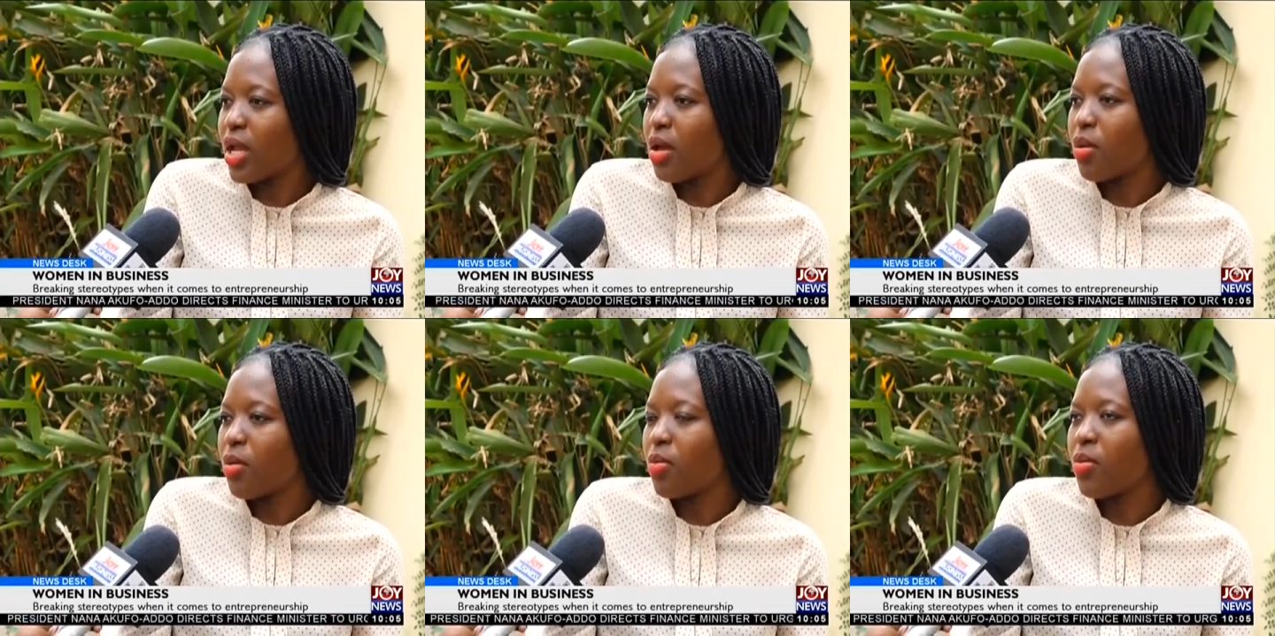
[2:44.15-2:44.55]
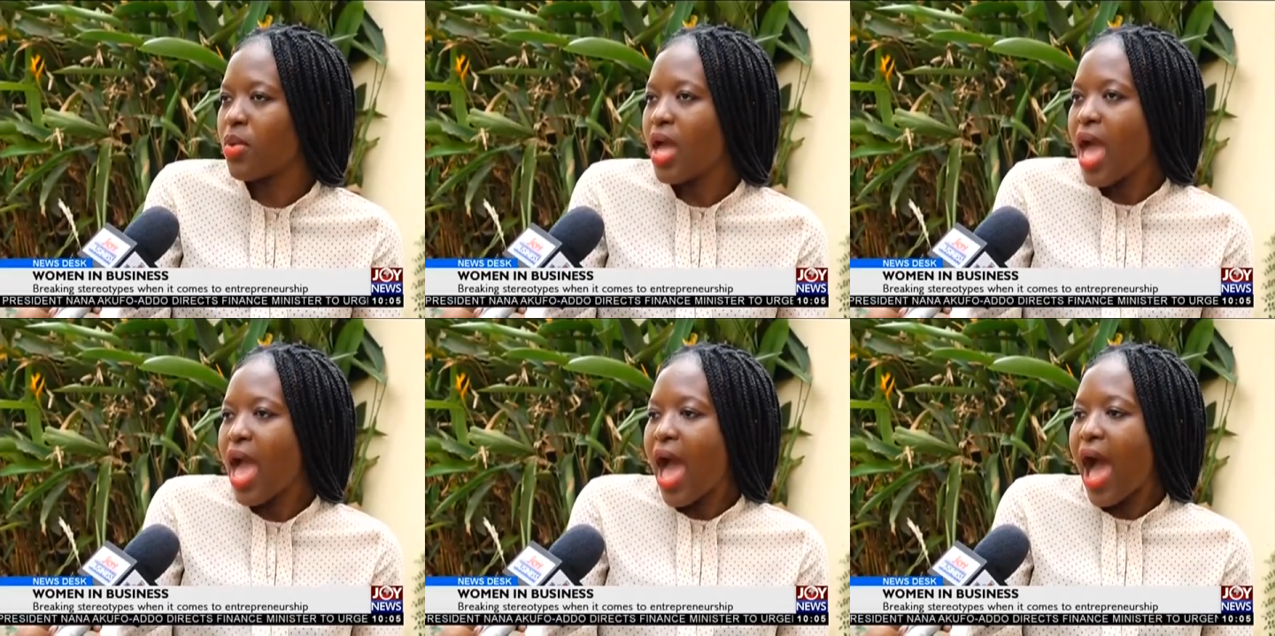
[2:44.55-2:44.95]
Um,
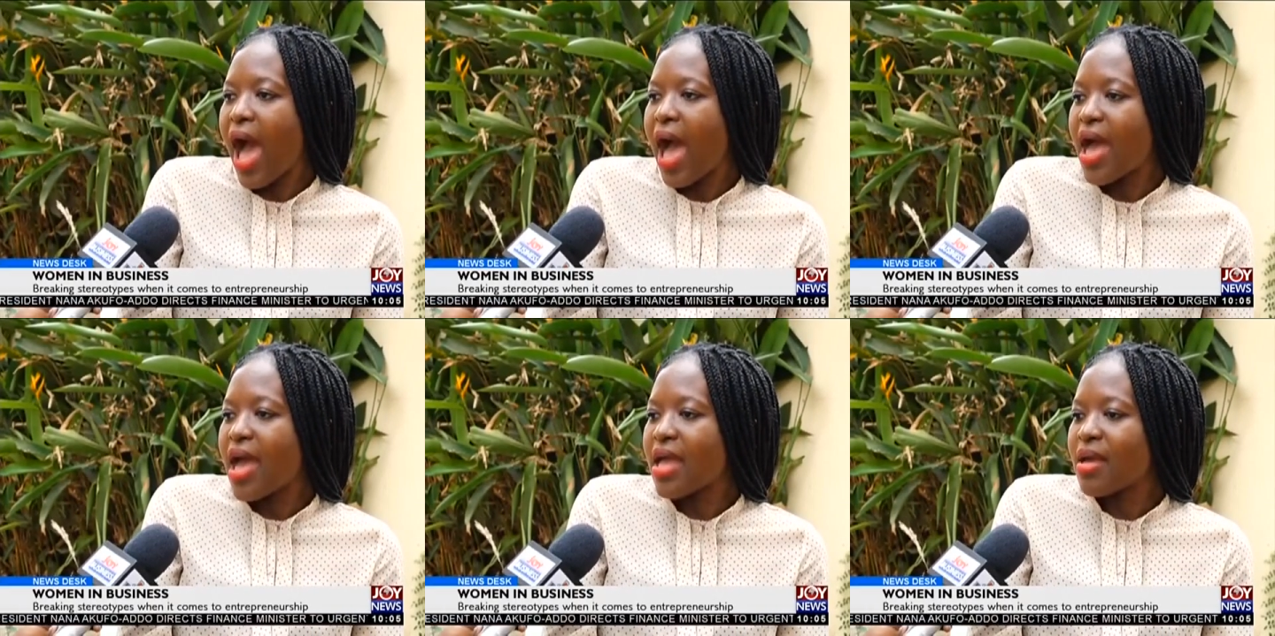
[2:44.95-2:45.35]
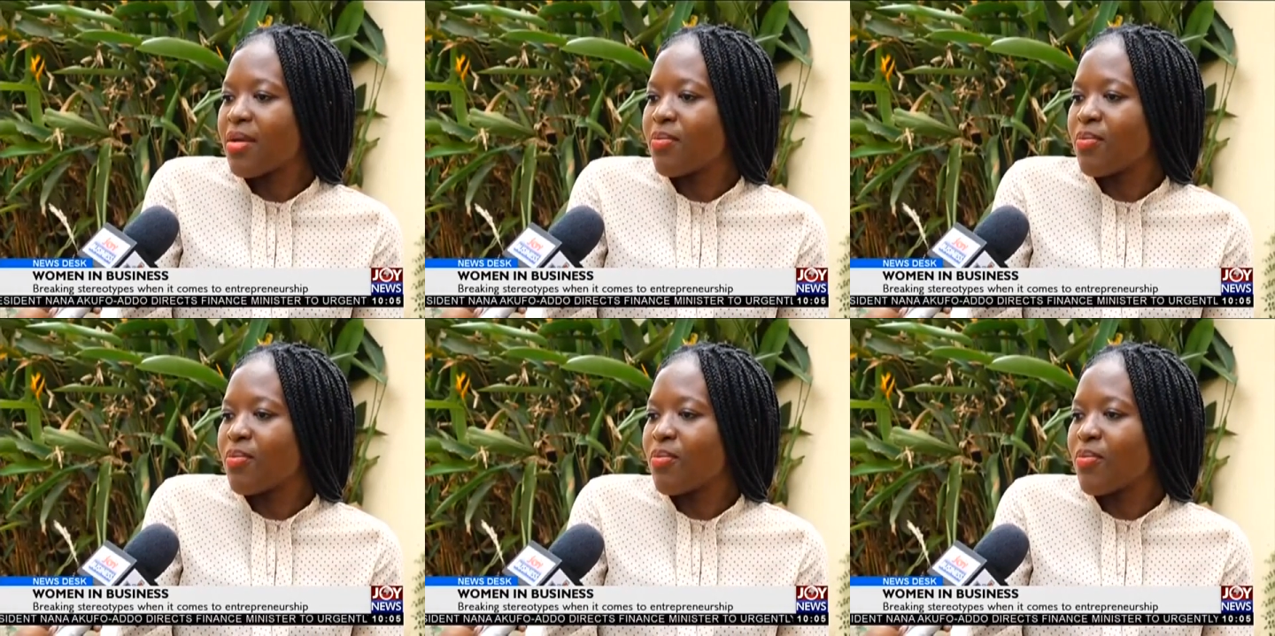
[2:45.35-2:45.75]
I
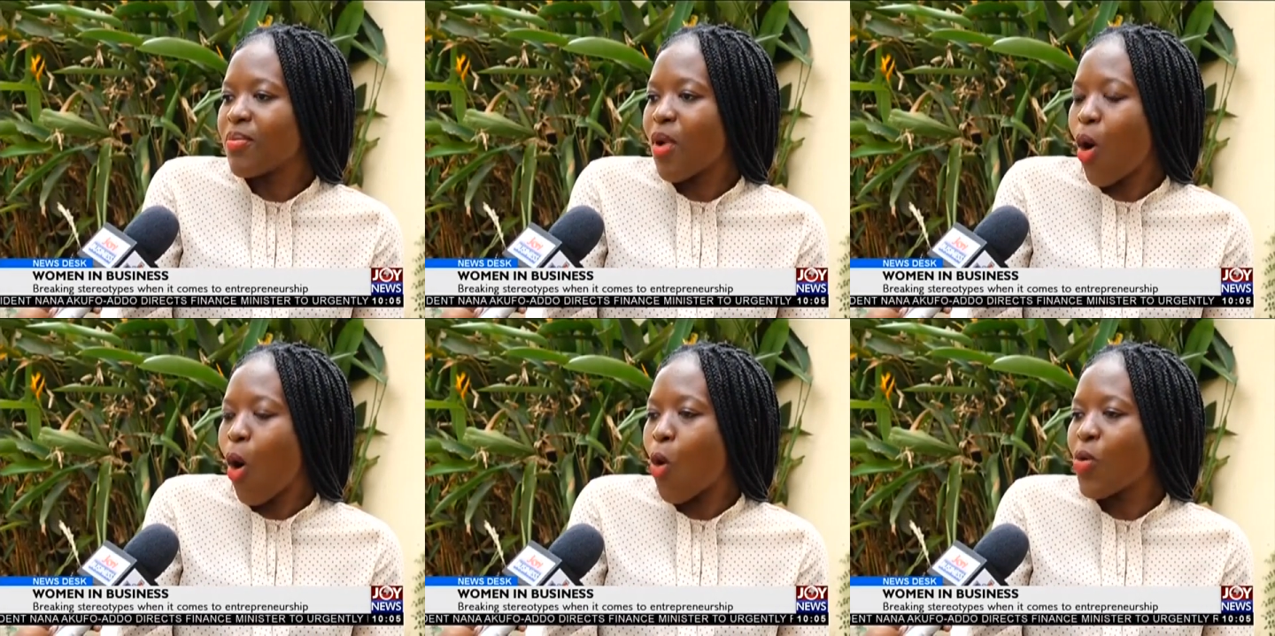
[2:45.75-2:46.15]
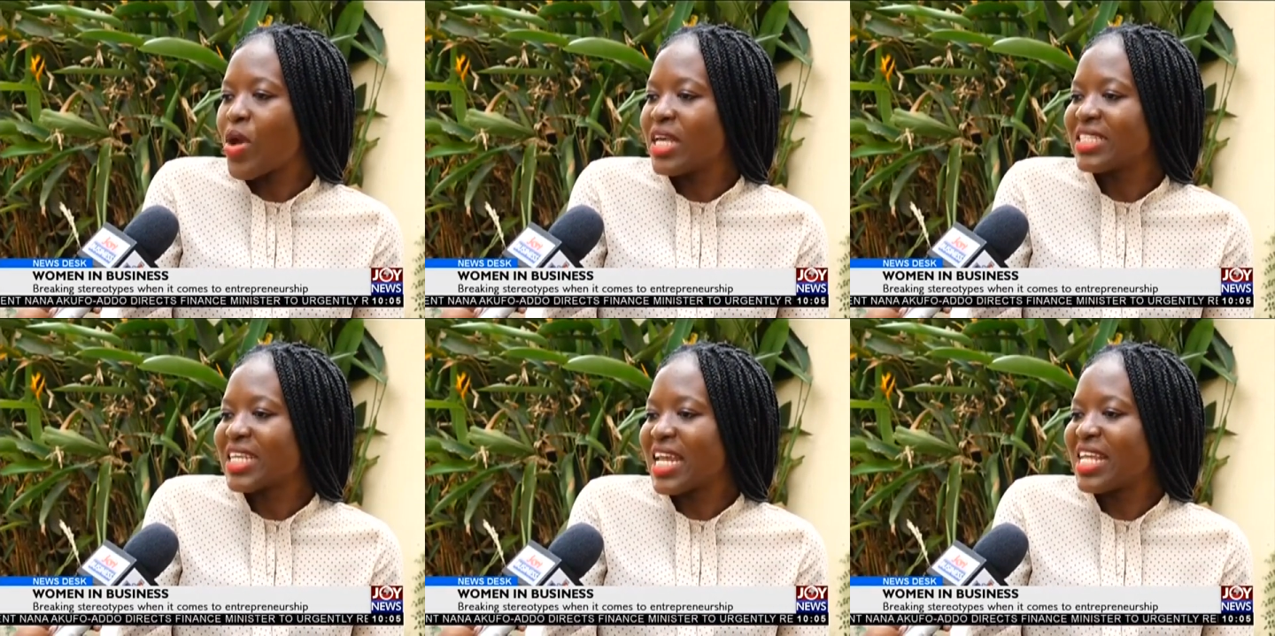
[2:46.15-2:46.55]
am
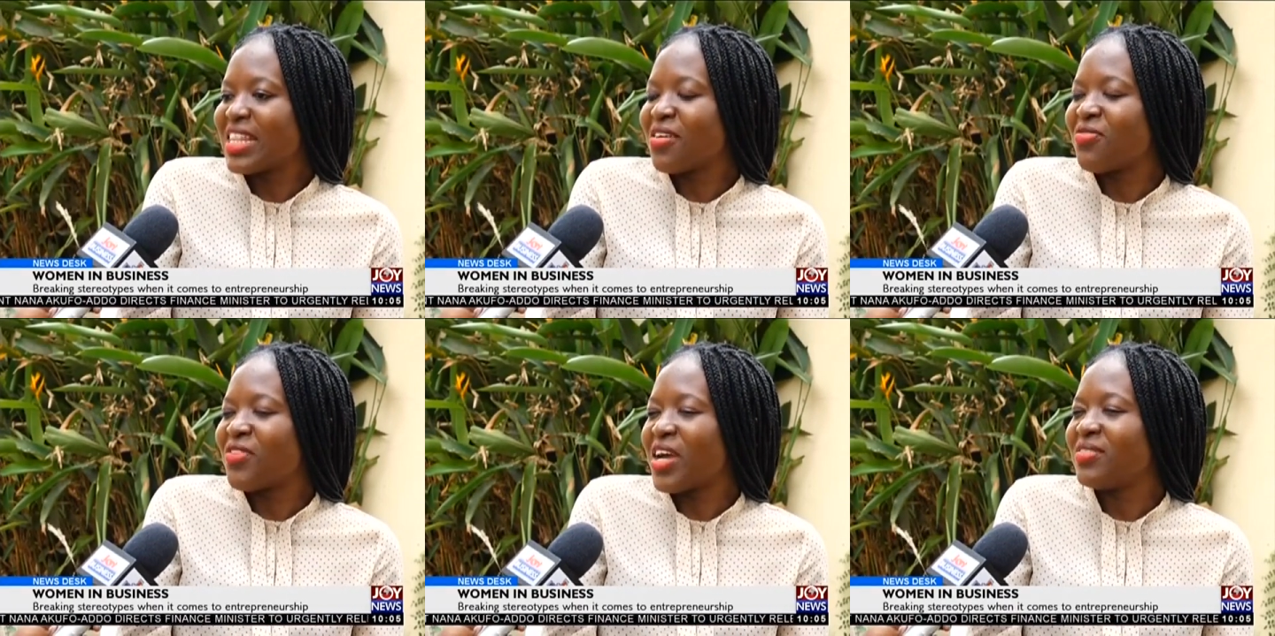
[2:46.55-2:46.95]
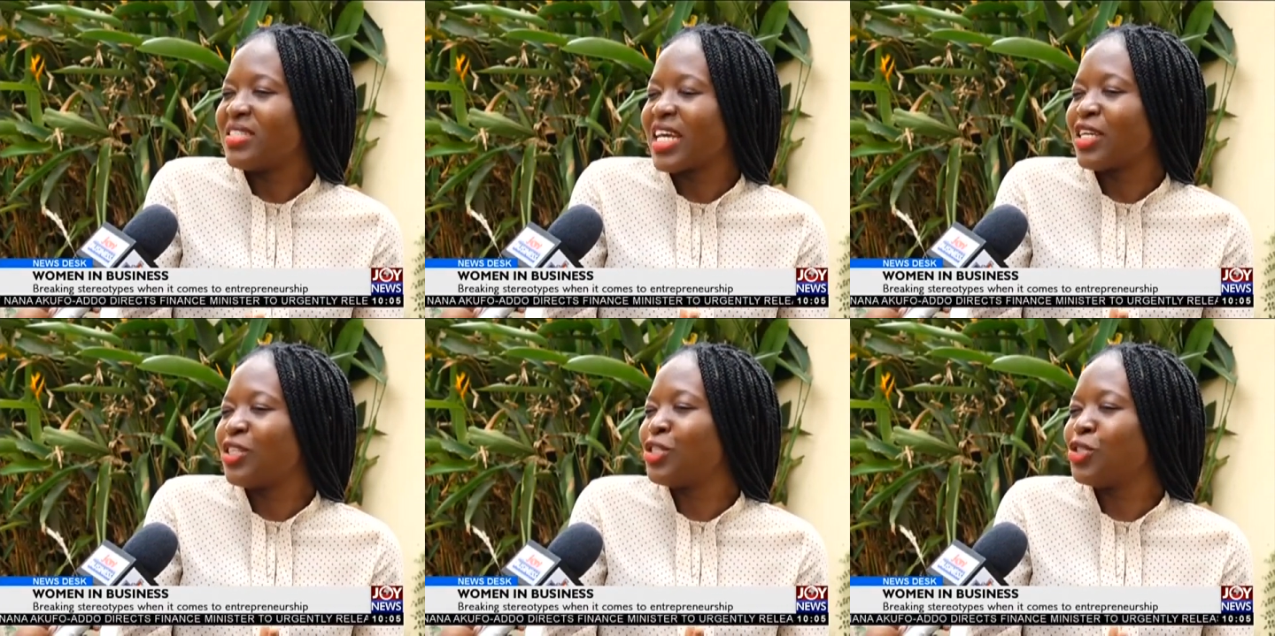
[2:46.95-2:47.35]
always getting the five
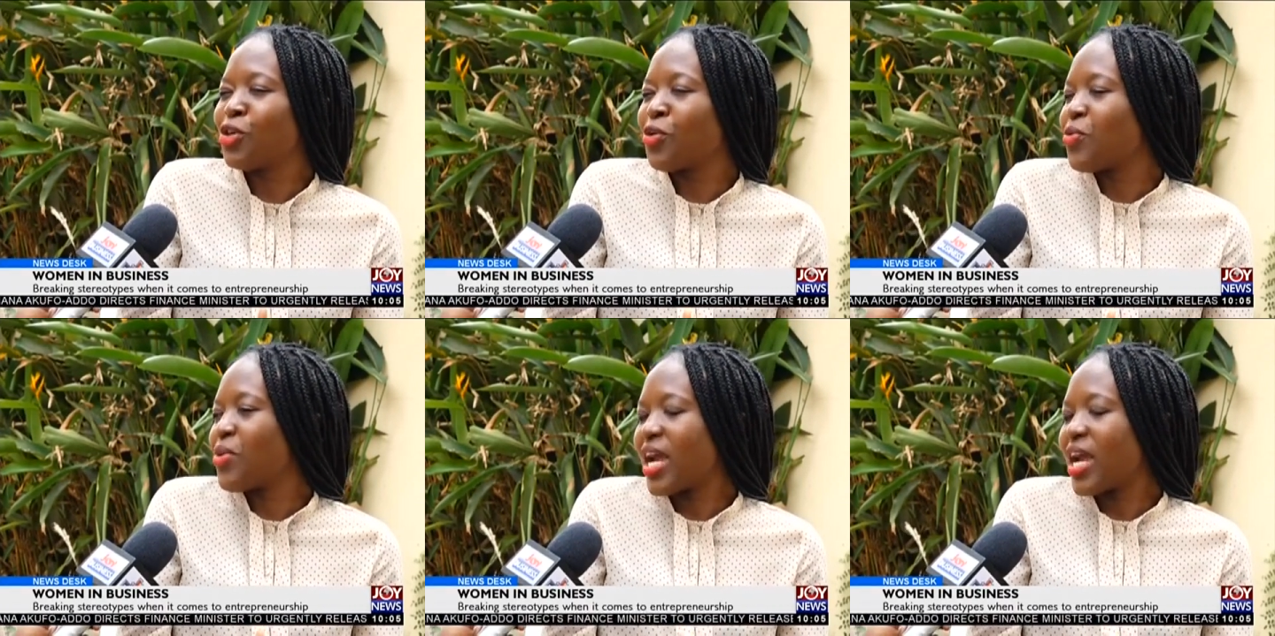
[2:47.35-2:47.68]
second shock